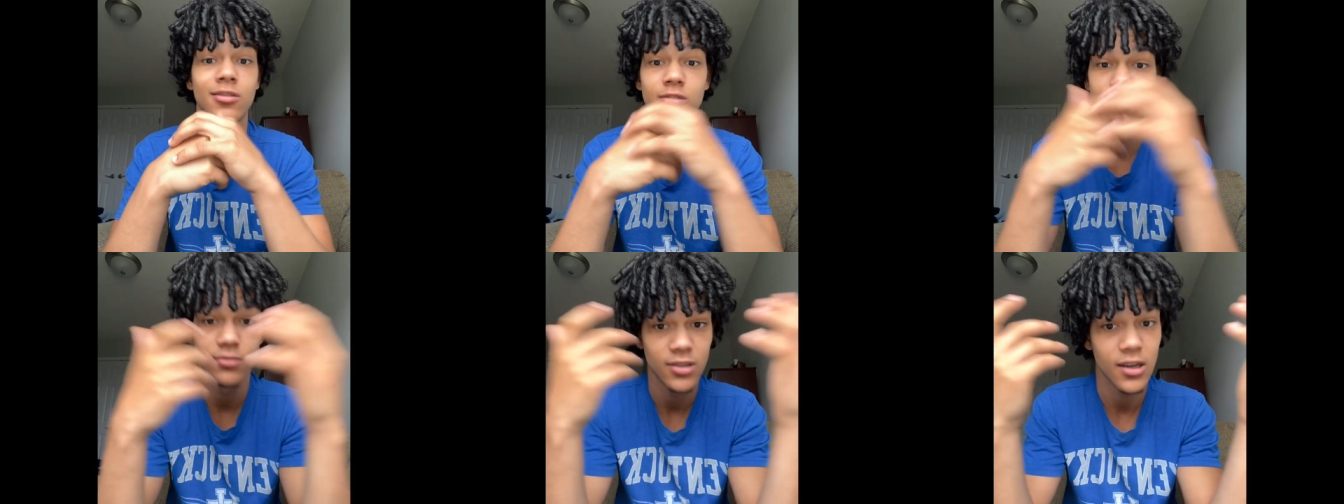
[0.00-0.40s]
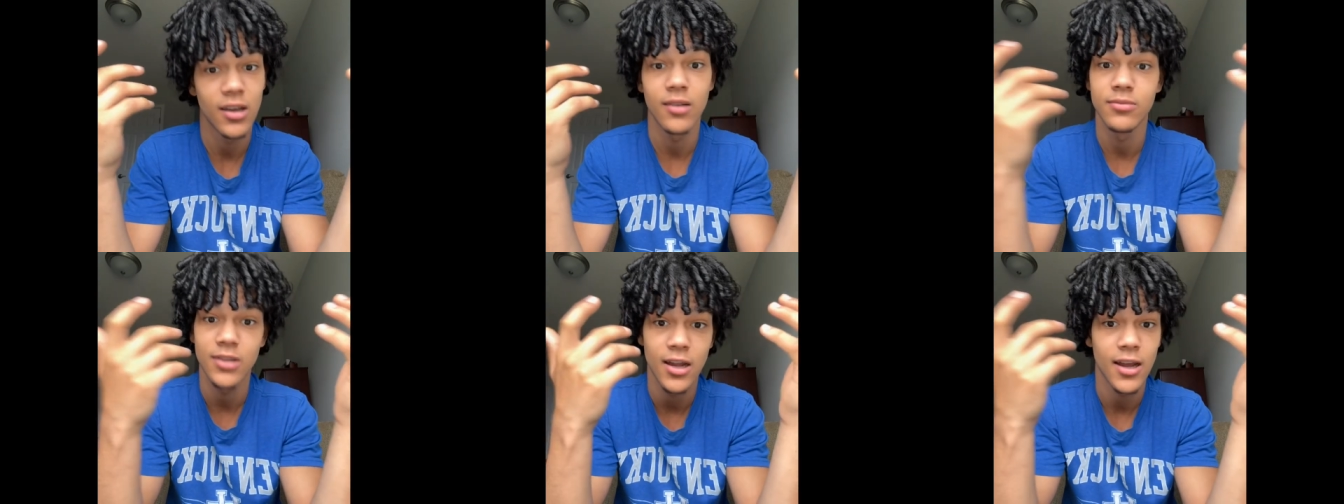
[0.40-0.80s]

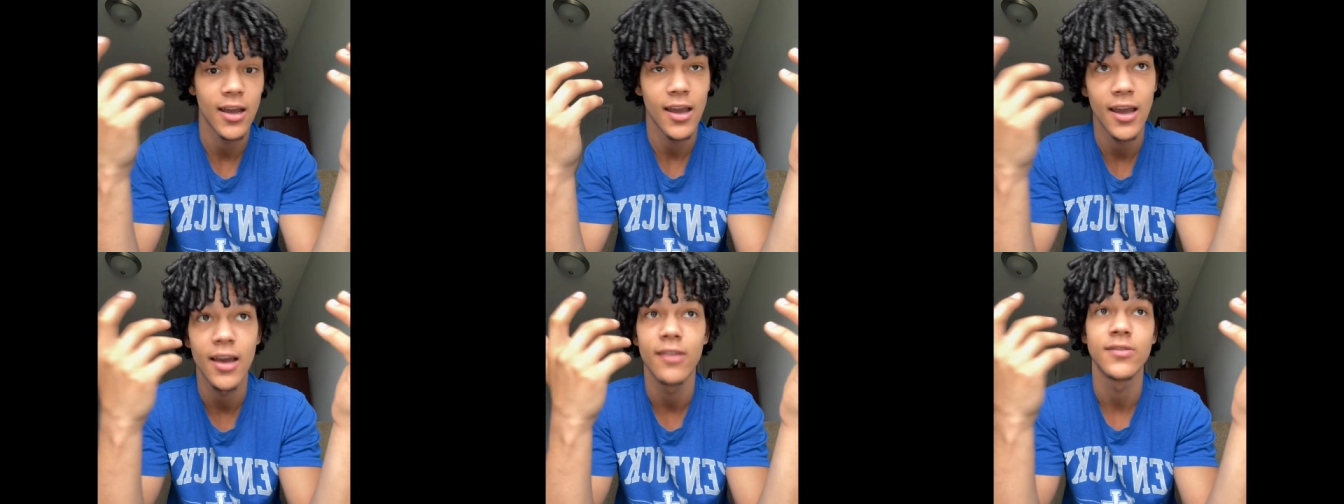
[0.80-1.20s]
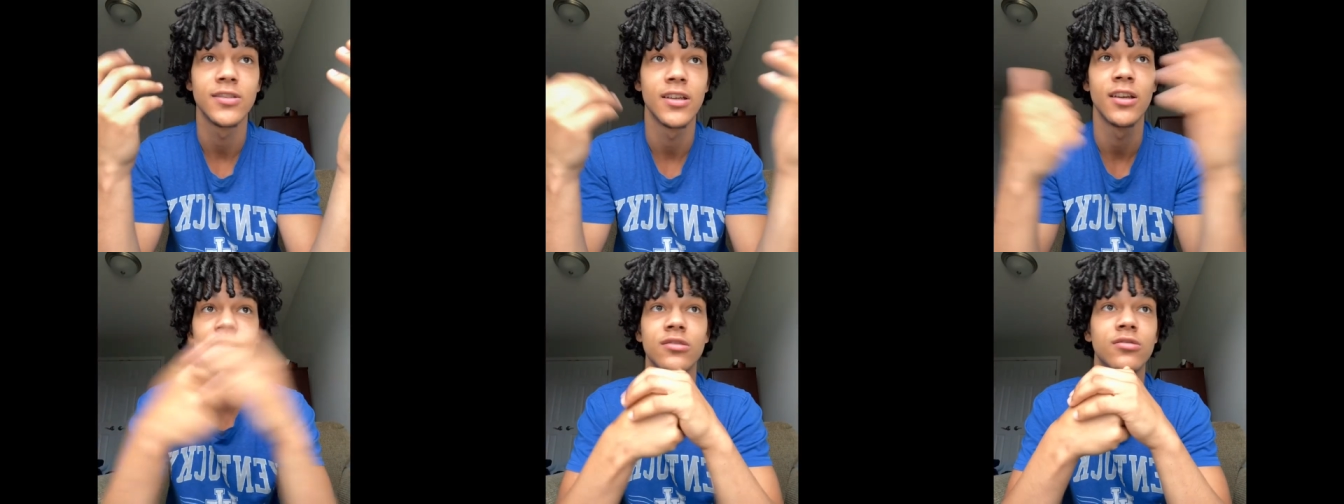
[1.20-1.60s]
Sometimes I have
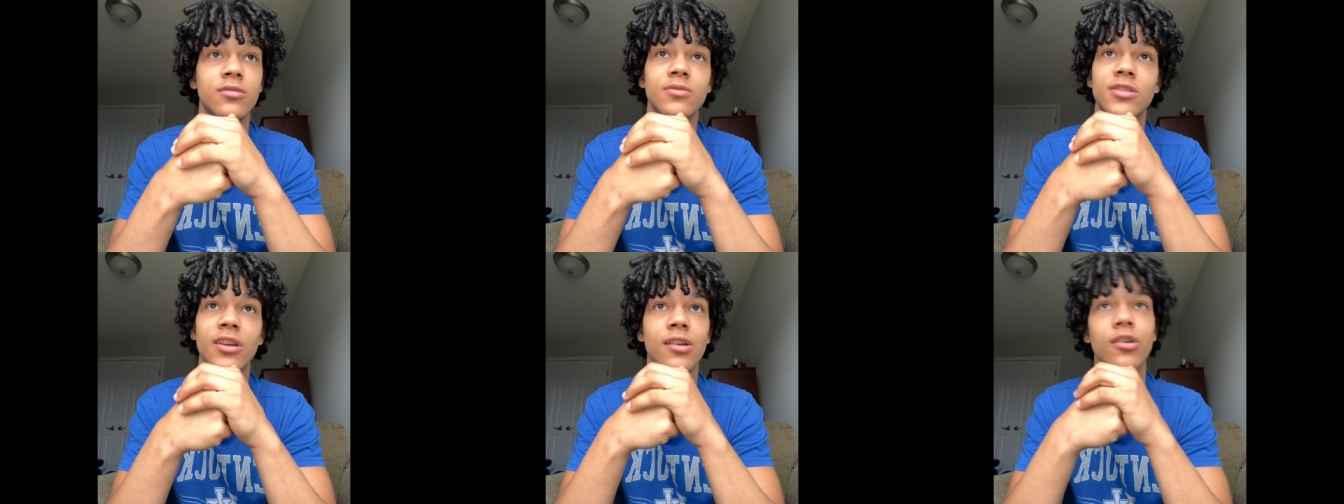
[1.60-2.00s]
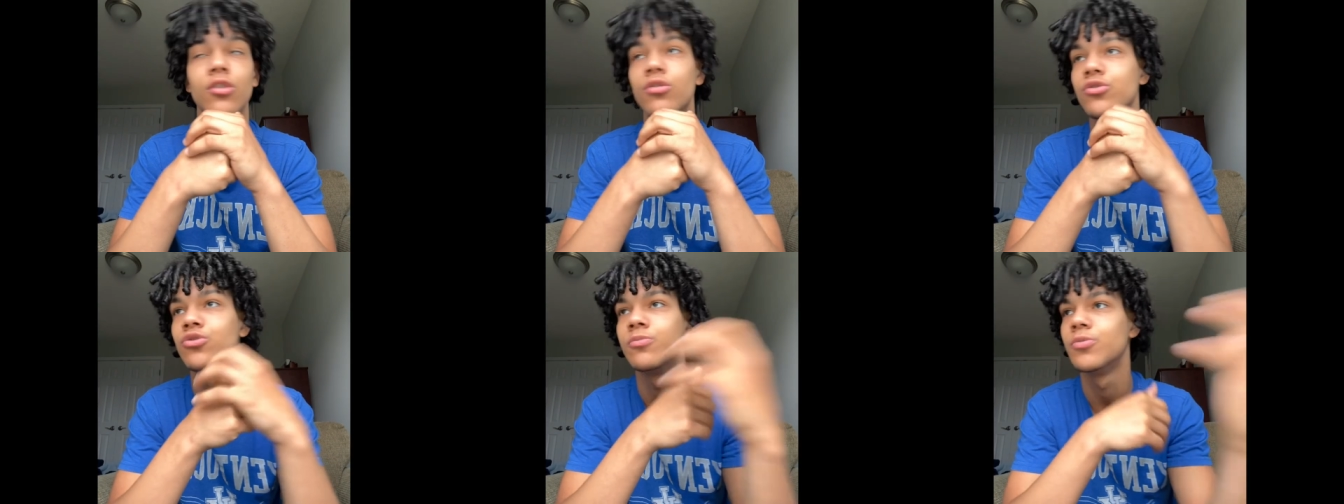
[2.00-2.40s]
sex, you know what I'm saying,
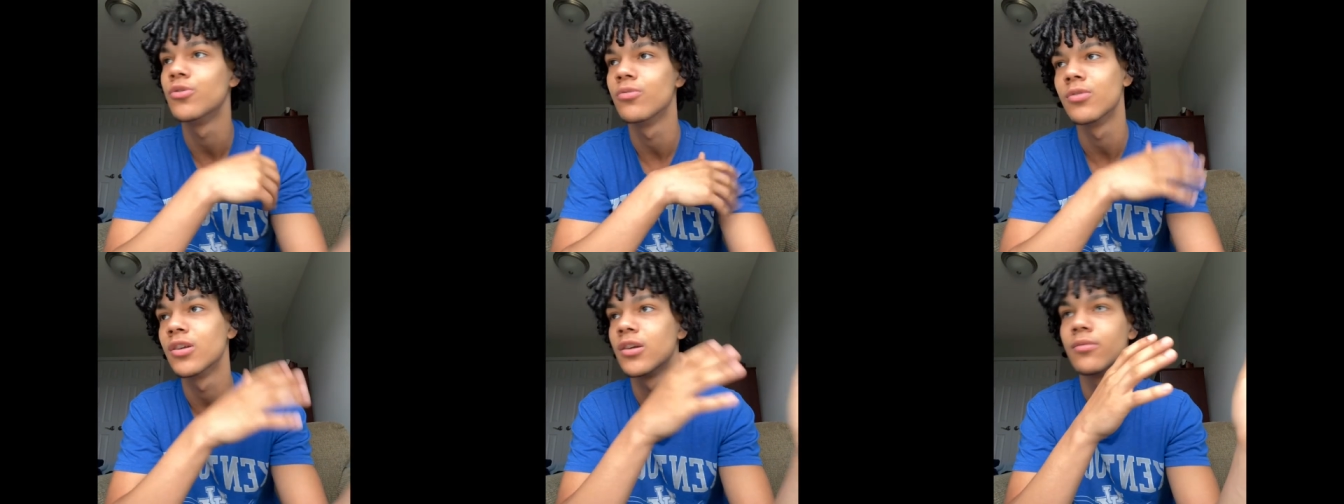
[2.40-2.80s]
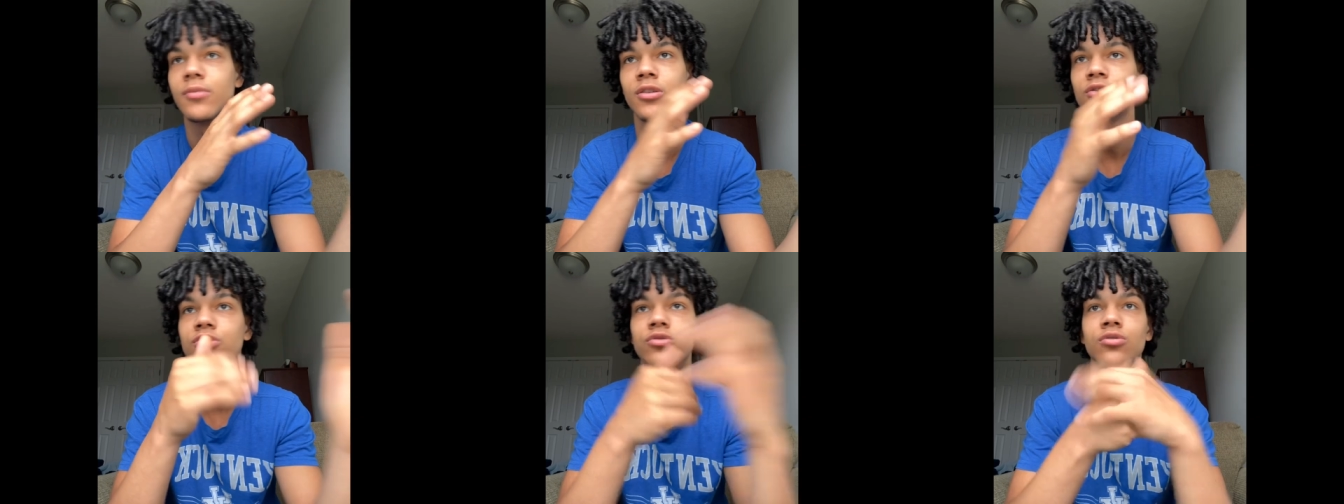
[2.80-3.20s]
going through puberty in
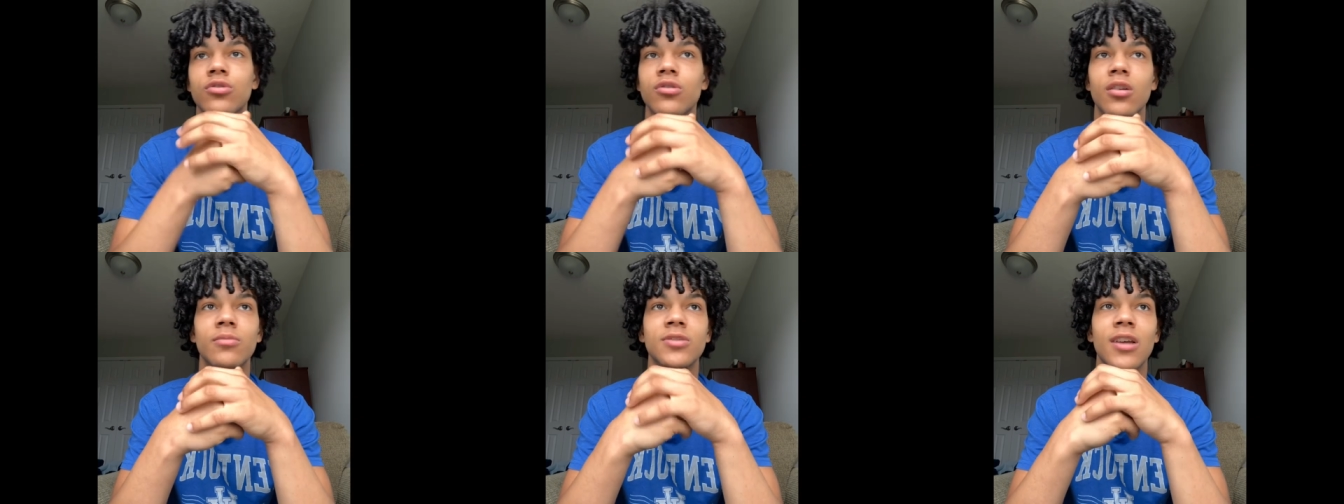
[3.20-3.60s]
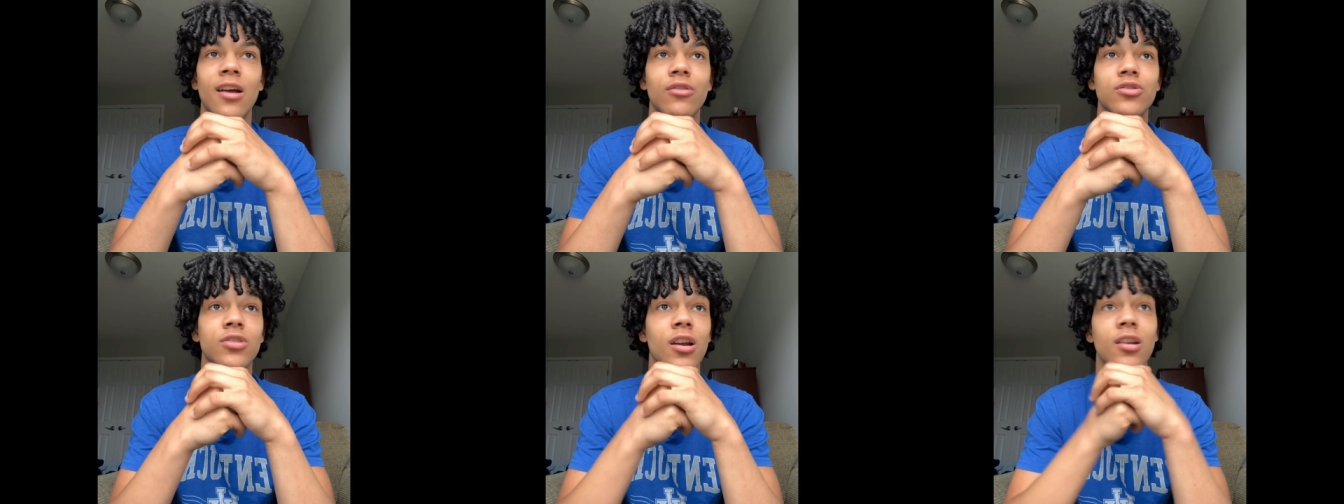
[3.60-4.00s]
middle school, you know what I'm
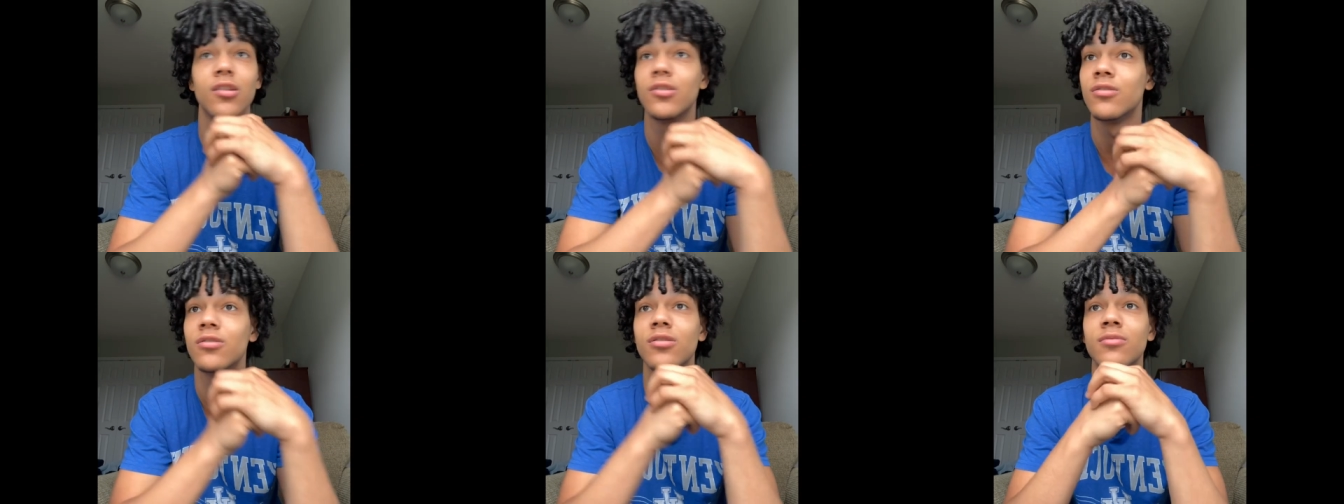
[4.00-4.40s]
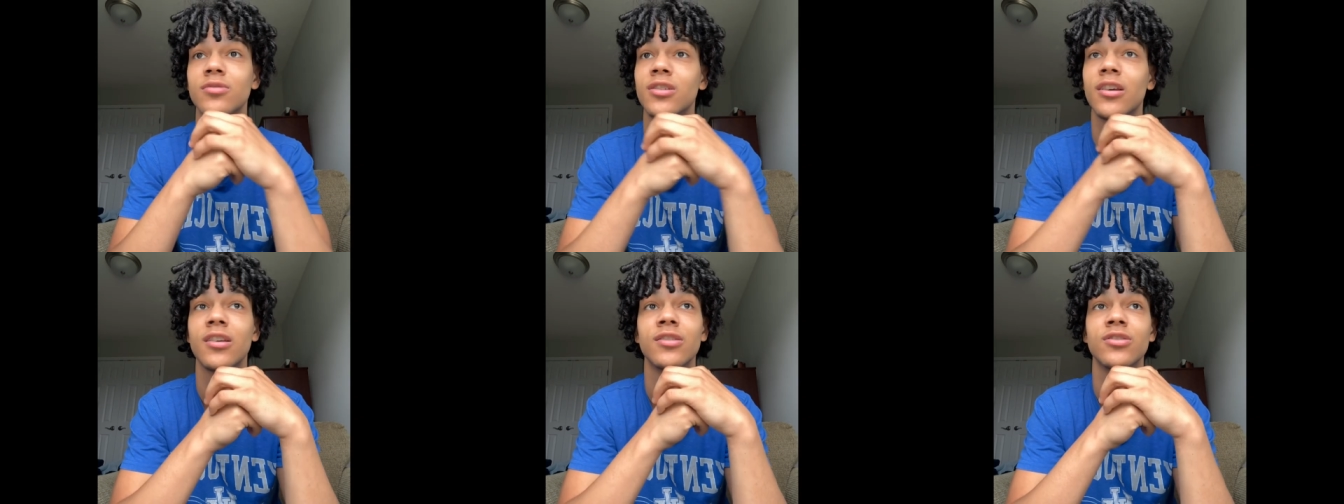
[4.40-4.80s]
saying. I was trying to, you know what I'm
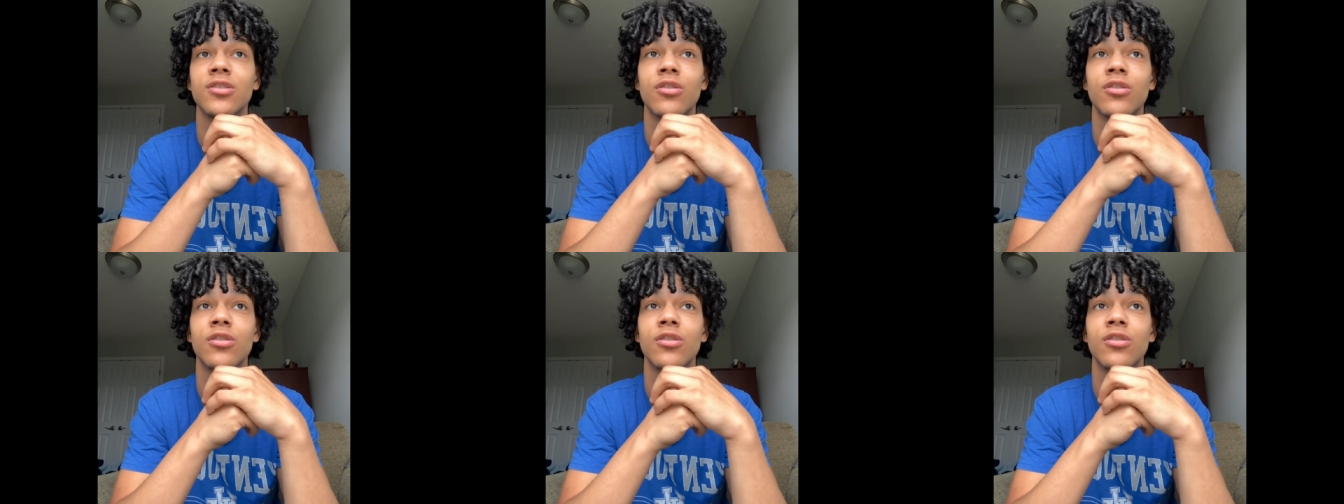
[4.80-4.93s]
saying.